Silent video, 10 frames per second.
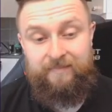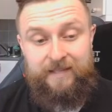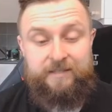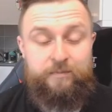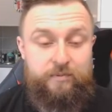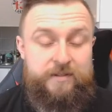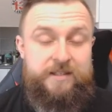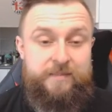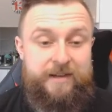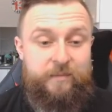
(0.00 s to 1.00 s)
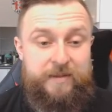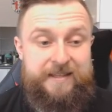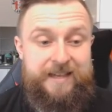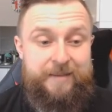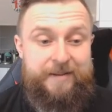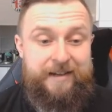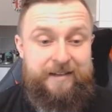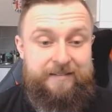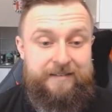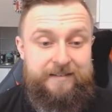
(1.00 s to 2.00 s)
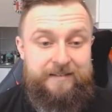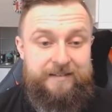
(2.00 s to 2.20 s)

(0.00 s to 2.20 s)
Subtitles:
That's pretty mad. With a game in hand.